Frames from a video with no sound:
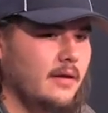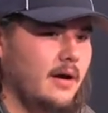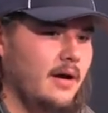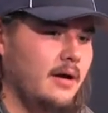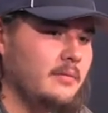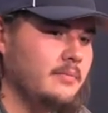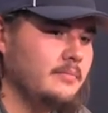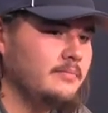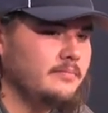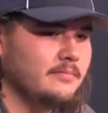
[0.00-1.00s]
I
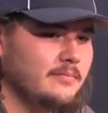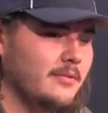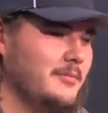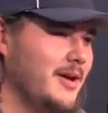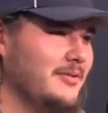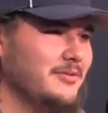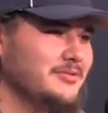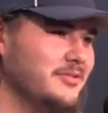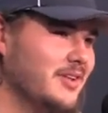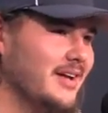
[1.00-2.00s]
mean, I don't know
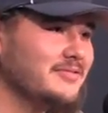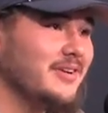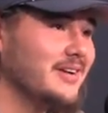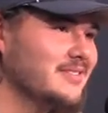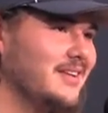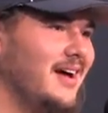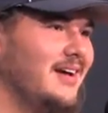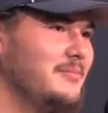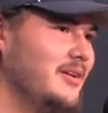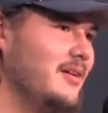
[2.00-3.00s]
what you classify as a
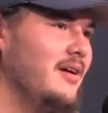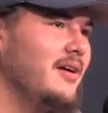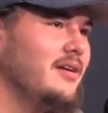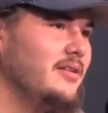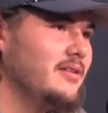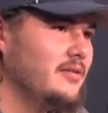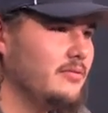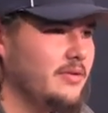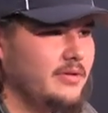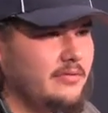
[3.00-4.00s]
lot. I mean, you
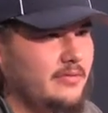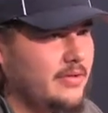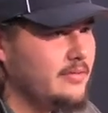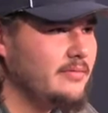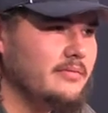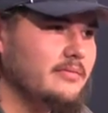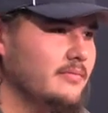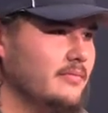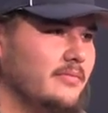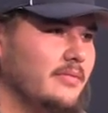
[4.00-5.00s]
know, we
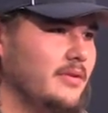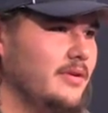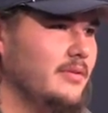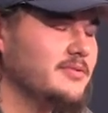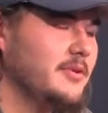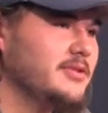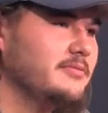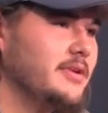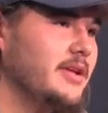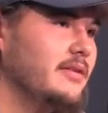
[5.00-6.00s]
you know, as much
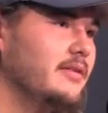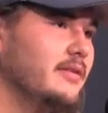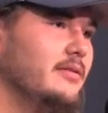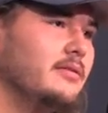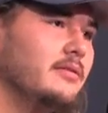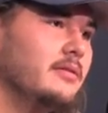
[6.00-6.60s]
as we needed to.